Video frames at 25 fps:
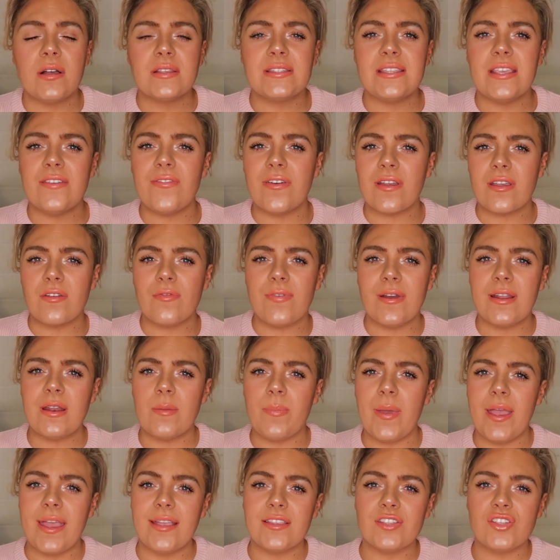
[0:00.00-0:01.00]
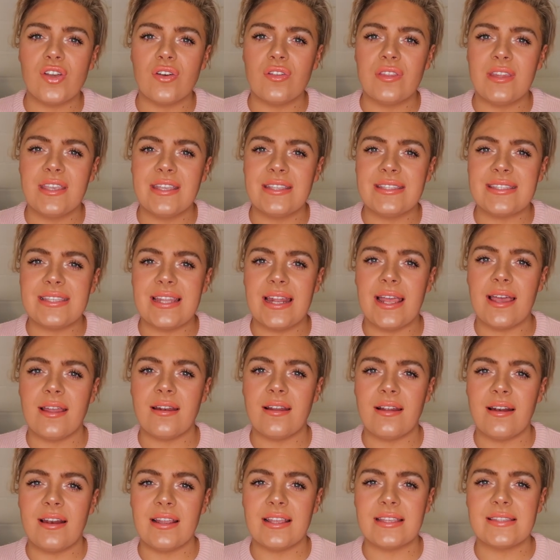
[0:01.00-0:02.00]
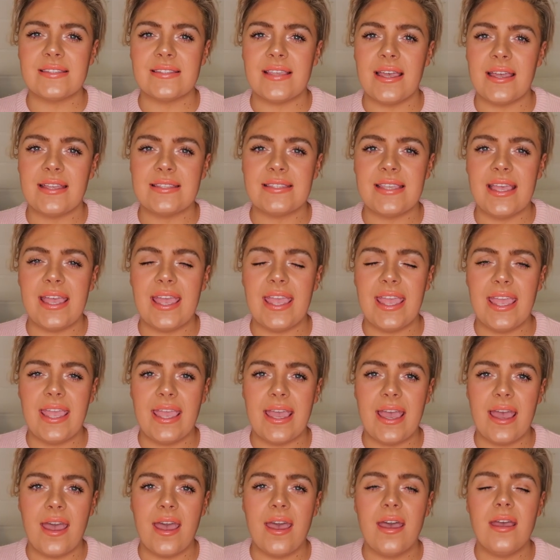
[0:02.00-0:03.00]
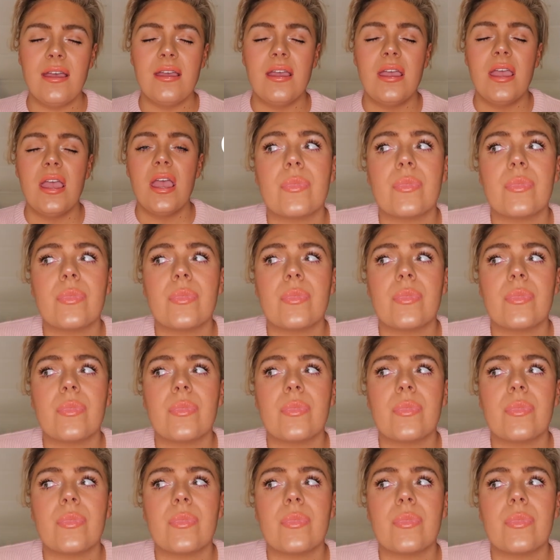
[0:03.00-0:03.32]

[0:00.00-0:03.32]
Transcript: I'll see if I can find a picture on the internet and I'll insert it here.